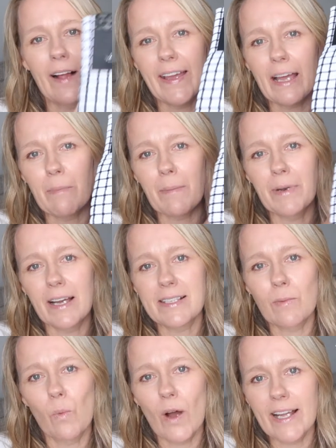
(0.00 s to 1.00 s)
They come up nice
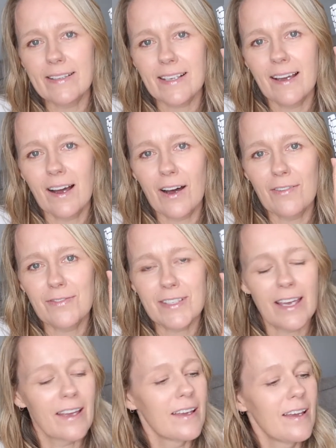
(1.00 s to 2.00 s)
and white
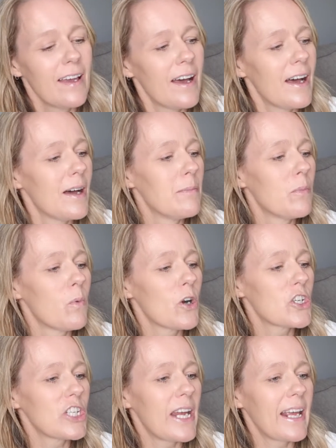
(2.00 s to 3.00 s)
after
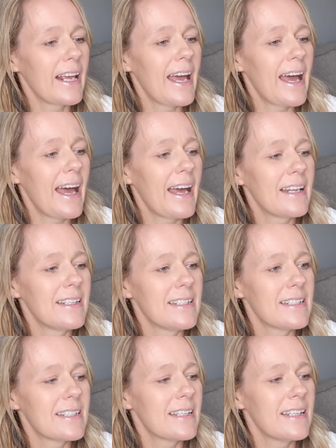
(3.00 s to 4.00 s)
washing,
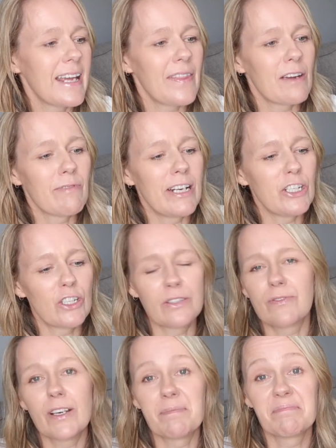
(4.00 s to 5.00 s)
and yeah, they're really good
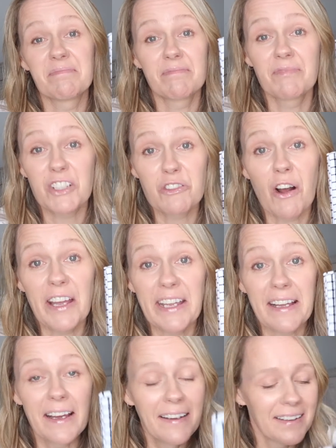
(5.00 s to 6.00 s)
for
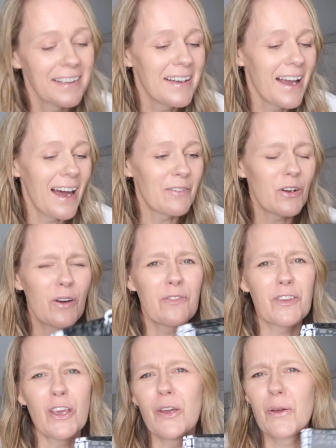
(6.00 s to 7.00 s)
drying. I've got a
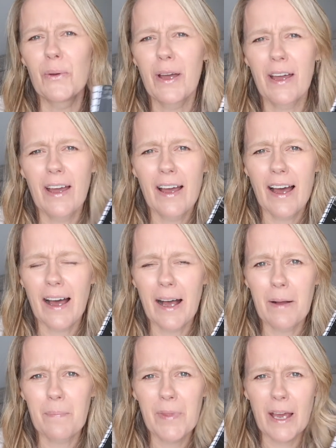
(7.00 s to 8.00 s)
few
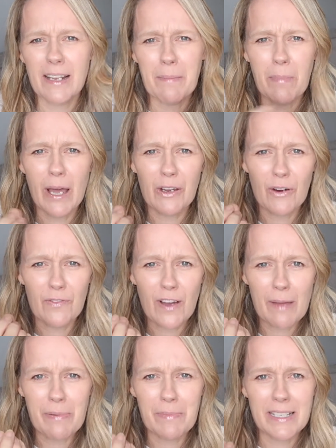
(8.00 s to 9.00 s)
that are like
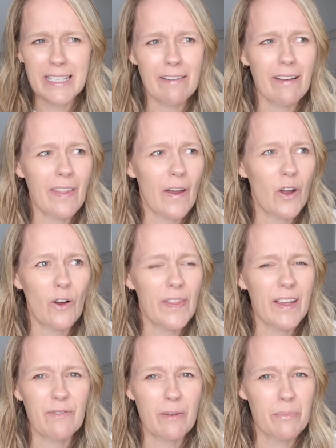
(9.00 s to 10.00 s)
microfiber material that I got, I
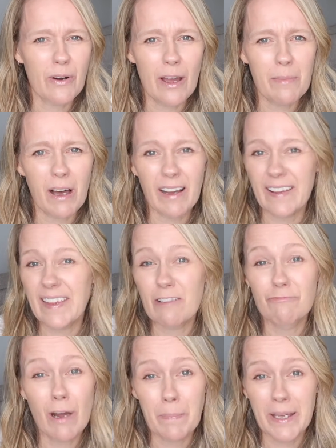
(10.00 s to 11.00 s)
think, from Primark, and they're
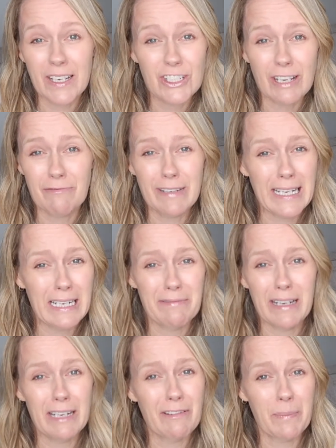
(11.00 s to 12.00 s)
rubbish. They're
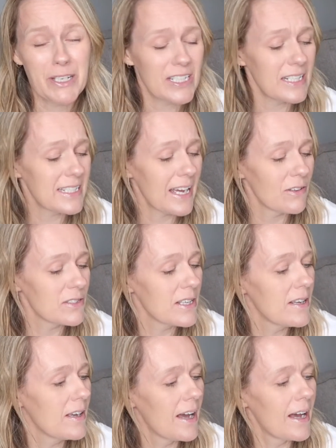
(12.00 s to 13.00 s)
really rubbish tea towels.
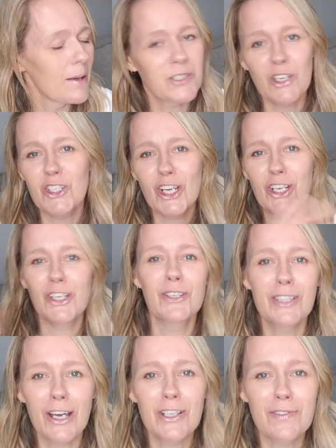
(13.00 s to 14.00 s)
So she can use
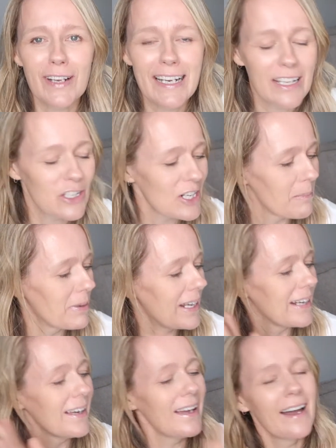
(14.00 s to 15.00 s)
those for cleaning the
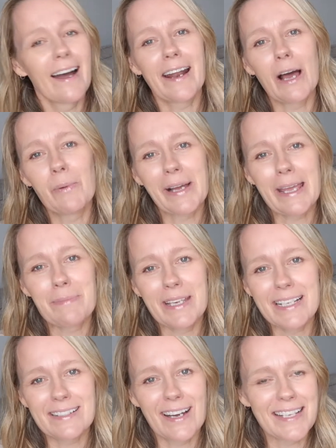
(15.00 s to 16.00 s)
trampoline, and I will keep
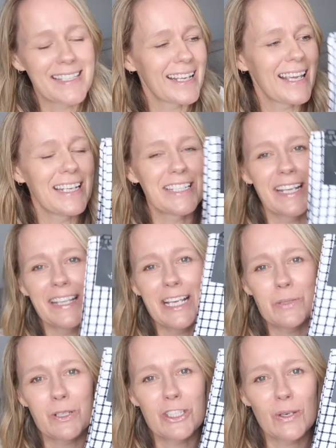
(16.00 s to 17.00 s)
these nice in the kitchen.
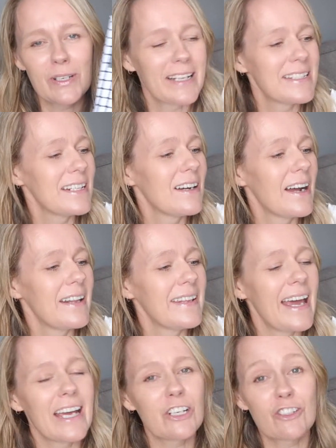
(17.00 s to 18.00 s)
These were $2.99, and
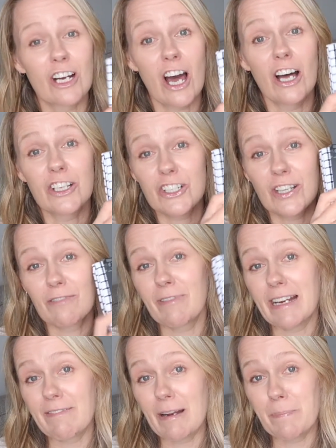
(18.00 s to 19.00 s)
they're extra large, so they're
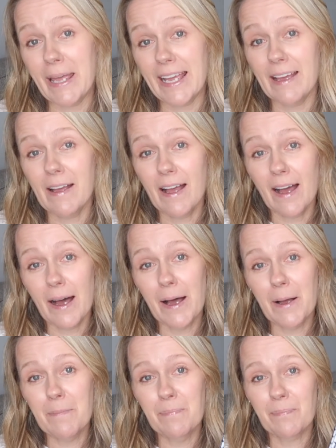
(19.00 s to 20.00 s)
really big,
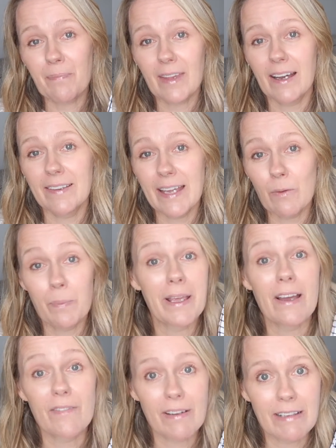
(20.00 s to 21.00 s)
and they will
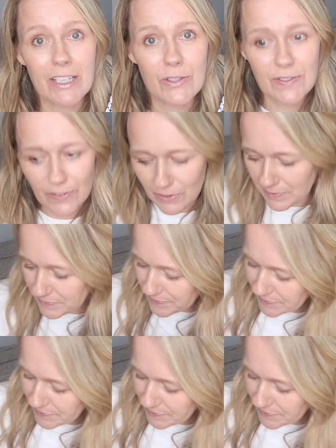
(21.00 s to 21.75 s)
be very useful.